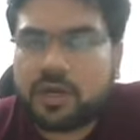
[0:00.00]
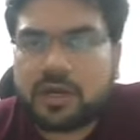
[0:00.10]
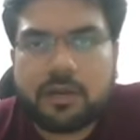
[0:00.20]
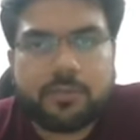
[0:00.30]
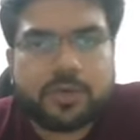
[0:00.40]
are a
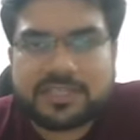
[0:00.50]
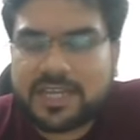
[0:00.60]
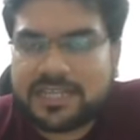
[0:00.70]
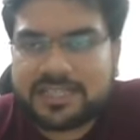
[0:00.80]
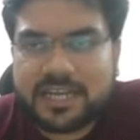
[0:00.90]
computer
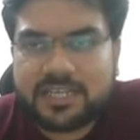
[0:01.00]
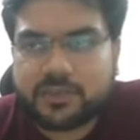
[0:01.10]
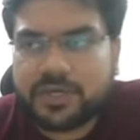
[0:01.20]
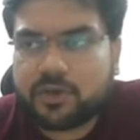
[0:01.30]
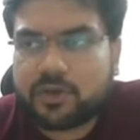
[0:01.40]
science
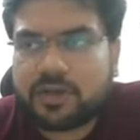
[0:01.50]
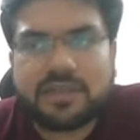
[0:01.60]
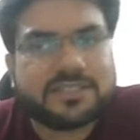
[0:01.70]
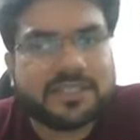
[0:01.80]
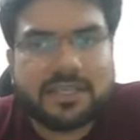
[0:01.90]
graduate or
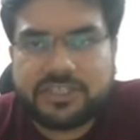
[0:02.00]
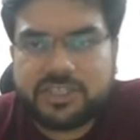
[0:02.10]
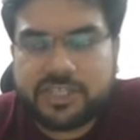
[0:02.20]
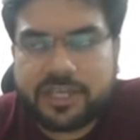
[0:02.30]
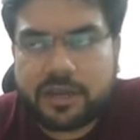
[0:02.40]
say an
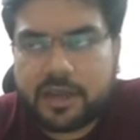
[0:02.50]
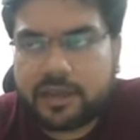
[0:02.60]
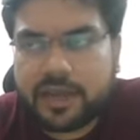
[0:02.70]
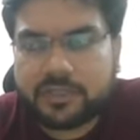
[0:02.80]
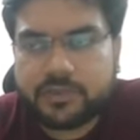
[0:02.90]
engineering
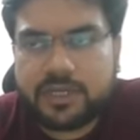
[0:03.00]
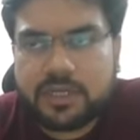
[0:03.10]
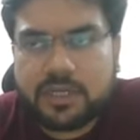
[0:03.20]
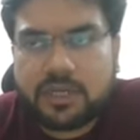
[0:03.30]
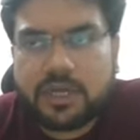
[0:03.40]
graduate,
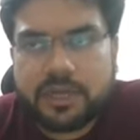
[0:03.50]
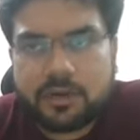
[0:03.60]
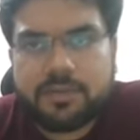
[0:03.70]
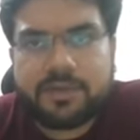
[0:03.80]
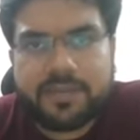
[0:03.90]
it
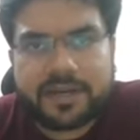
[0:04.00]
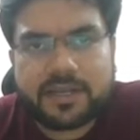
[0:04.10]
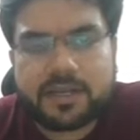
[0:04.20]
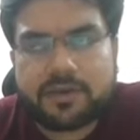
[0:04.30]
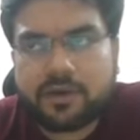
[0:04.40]
will be
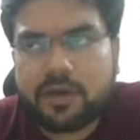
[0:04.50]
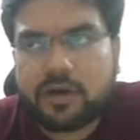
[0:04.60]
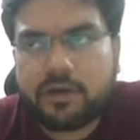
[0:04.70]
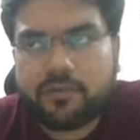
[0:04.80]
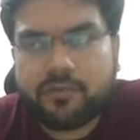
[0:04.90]
better
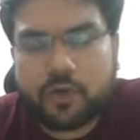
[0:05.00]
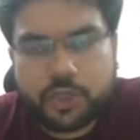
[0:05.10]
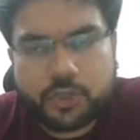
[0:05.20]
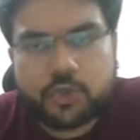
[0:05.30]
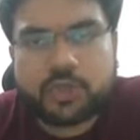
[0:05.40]
for
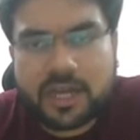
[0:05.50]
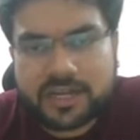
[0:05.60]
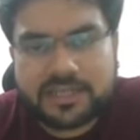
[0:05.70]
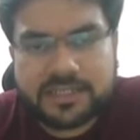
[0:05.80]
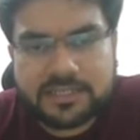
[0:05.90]
you to
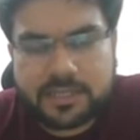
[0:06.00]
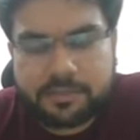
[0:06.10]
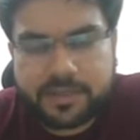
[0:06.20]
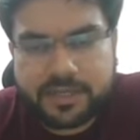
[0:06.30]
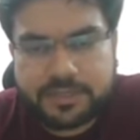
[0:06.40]
target these
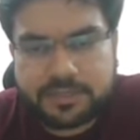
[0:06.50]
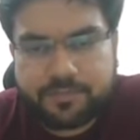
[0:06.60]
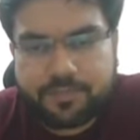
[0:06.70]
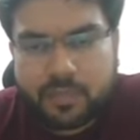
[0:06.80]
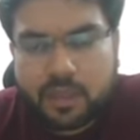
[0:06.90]
companies.
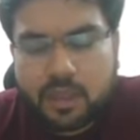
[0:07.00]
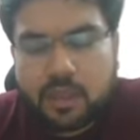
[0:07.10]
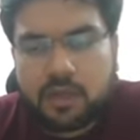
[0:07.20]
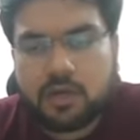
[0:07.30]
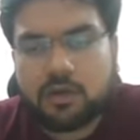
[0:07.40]

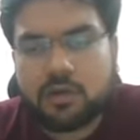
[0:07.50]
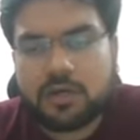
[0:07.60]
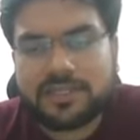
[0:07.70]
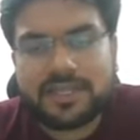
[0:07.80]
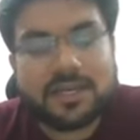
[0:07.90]

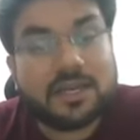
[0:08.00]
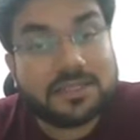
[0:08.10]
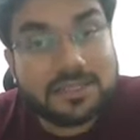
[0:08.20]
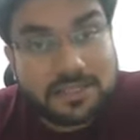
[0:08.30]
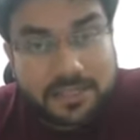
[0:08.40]
Now there are
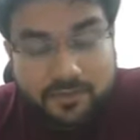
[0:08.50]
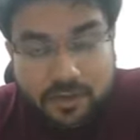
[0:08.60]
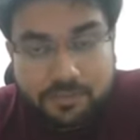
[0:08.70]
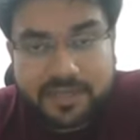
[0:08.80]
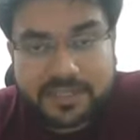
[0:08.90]
other set of
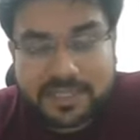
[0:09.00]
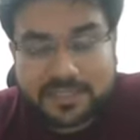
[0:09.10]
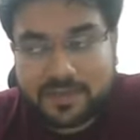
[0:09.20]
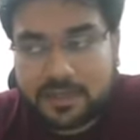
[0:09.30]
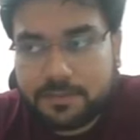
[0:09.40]
companies
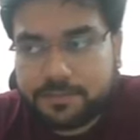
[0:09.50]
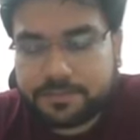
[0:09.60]
as well